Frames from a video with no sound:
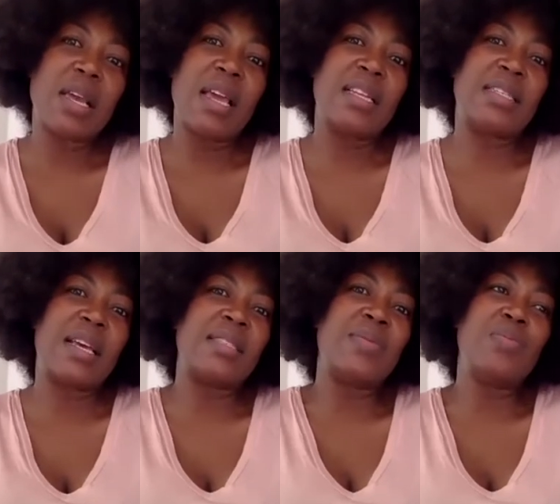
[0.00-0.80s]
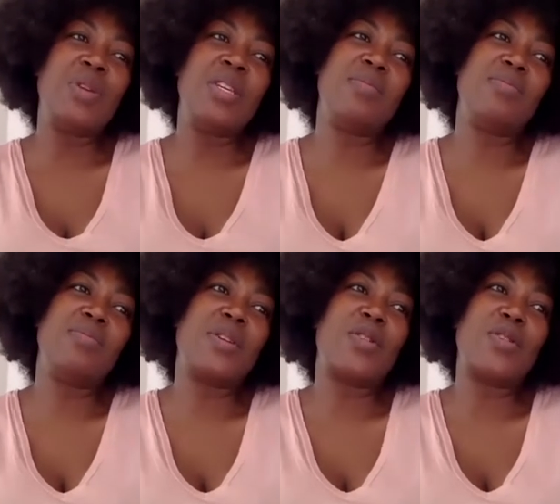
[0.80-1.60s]
And it doesn't mean
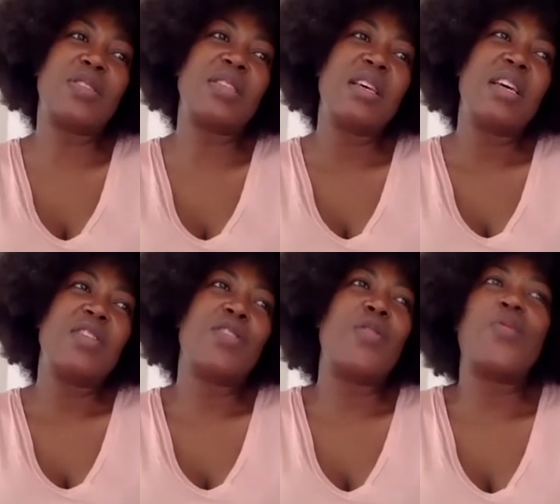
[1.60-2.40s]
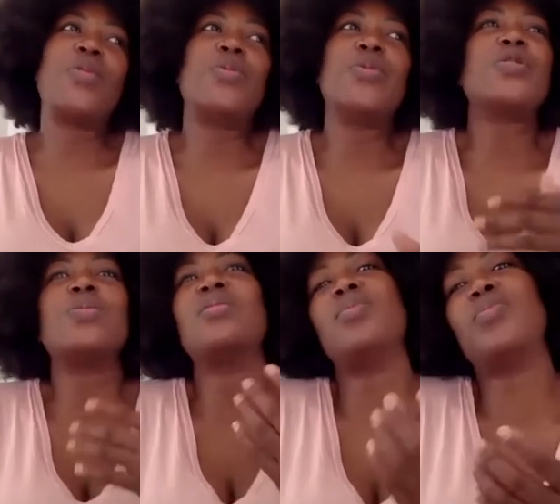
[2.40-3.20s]
because, you know, we're
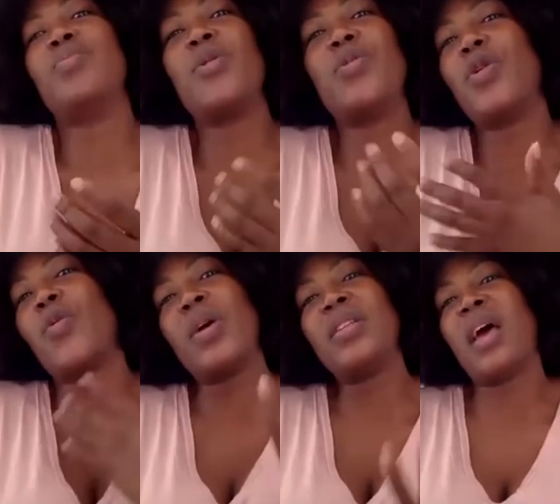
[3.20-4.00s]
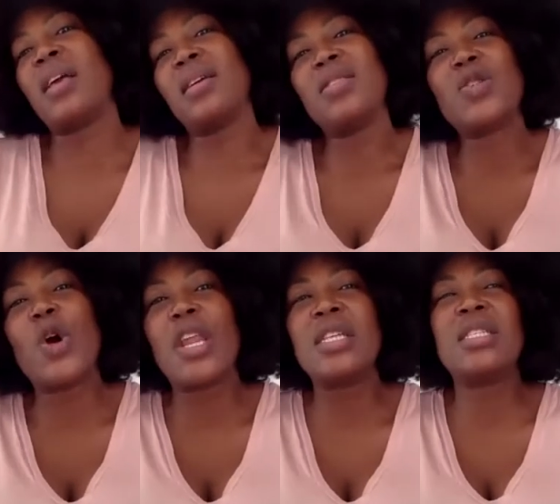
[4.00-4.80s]
so, and we don't want our kids
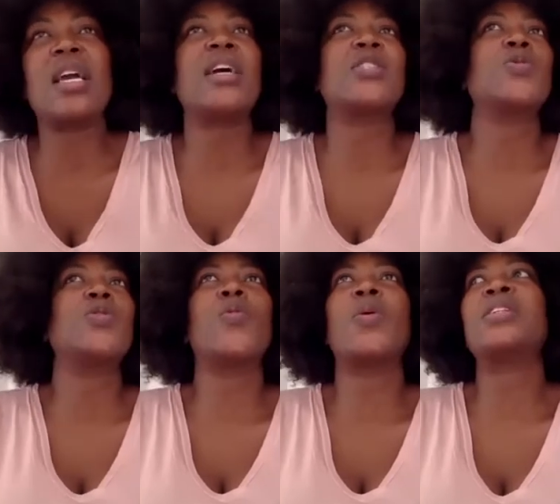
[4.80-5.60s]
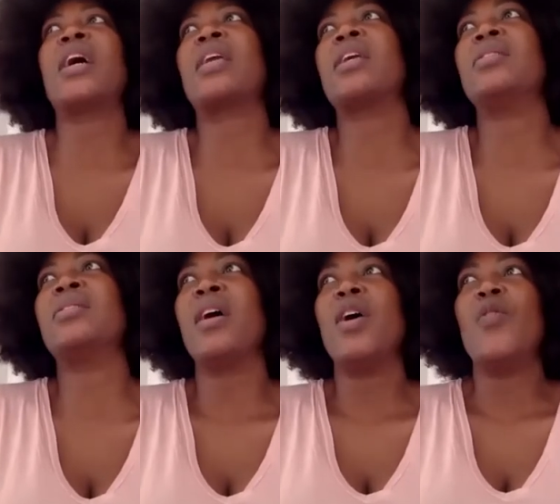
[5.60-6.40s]
correcting us. We don't want our
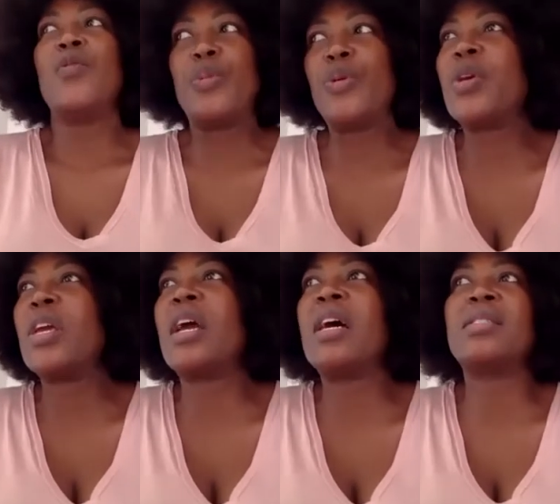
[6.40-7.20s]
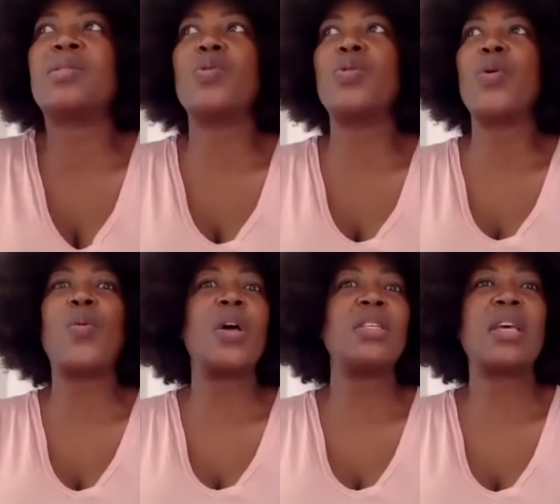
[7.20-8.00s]
kids rebuking us. We
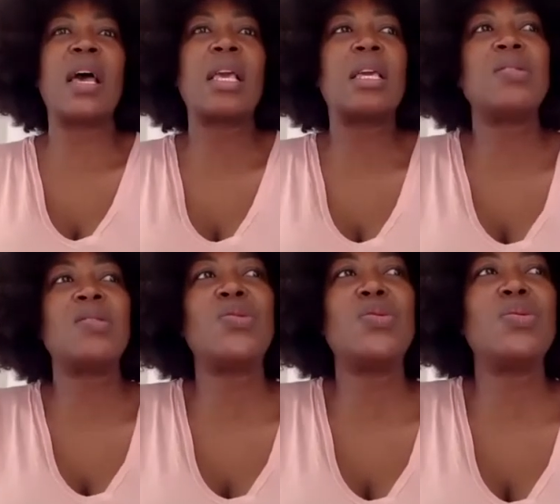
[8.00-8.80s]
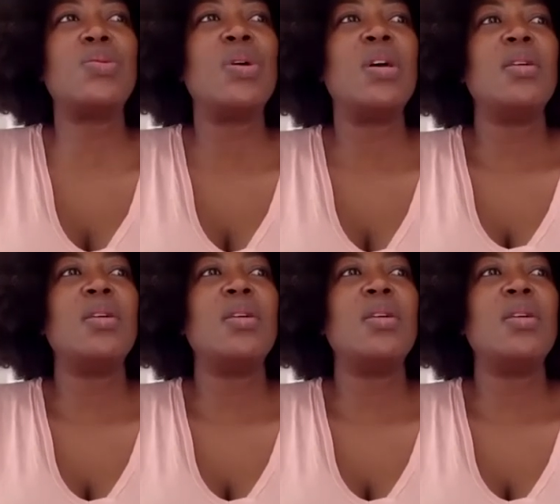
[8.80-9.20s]
don't want our kids to